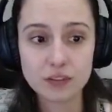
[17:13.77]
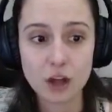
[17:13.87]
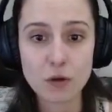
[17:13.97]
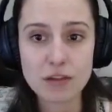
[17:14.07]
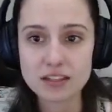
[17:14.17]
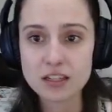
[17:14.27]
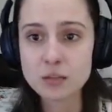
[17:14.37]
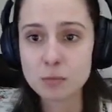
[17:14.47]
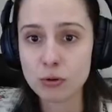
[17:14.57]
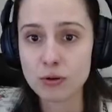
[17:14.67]
Oh, this is
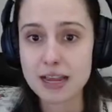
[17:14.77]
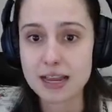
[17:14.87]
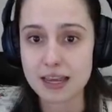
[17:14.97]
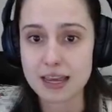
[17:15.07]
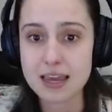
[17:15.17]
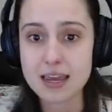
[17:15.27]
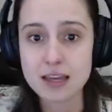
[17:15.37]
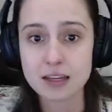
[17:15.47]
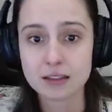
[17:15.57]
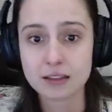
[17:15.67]
pretty.
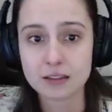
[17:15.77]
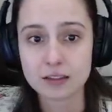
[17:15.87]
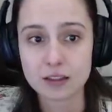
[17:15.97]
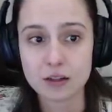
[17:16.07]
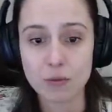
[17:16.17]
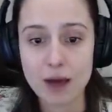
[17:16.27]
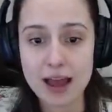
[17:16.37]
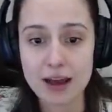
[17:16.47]
Wow.